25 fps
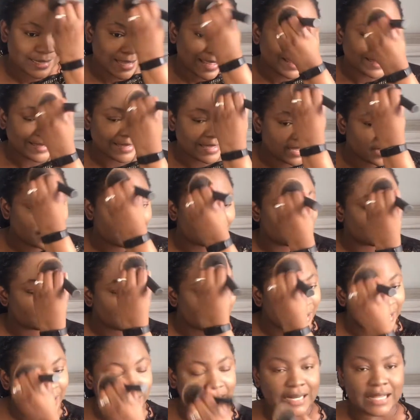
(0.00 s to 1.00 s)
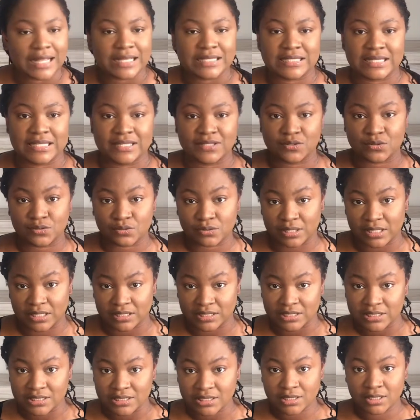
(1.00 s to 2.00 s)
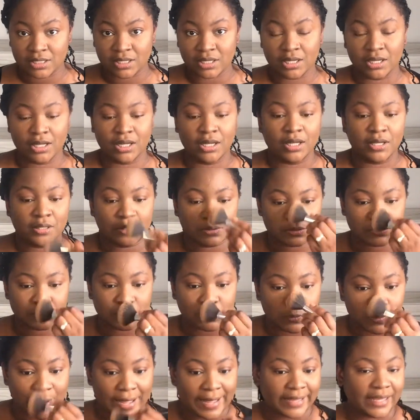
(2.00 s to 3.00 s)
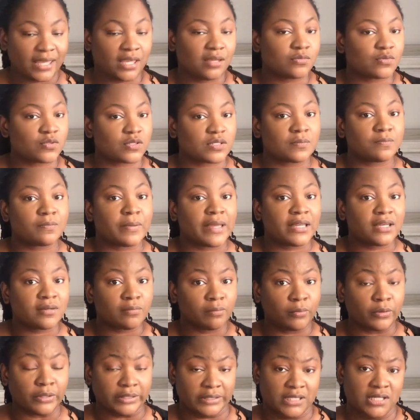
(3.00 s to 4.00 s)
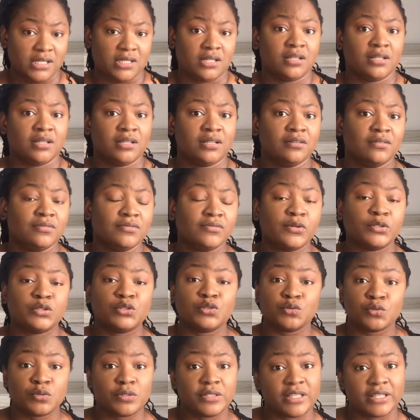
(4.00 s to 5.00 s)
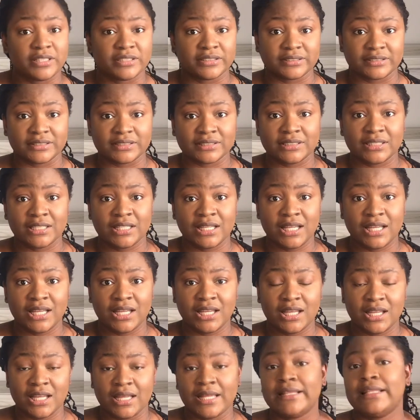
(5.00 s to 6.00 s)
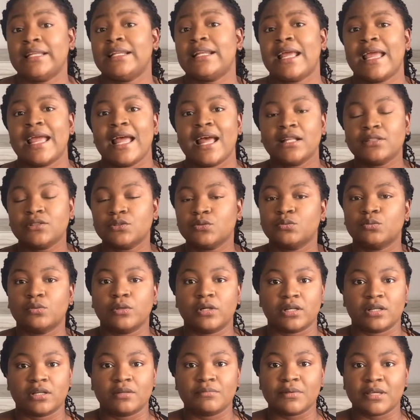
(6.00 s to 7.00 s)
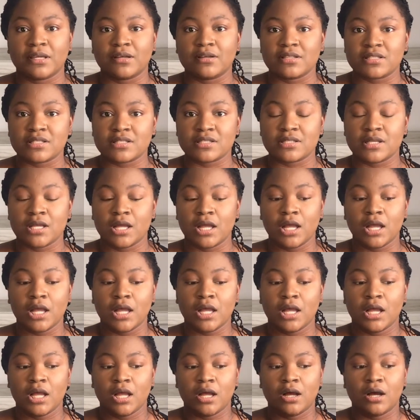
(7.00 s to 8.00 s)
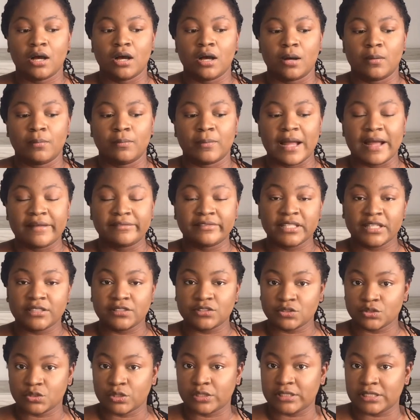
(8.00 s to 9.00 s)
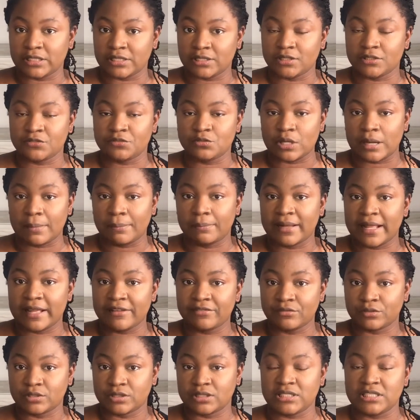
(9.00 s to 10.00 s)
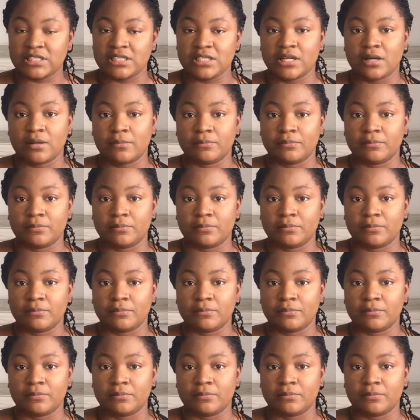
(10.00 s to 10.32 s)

I came to Canada as a student, so I came to spend money for 2 years, and then I had to work because after studying, if you apply for the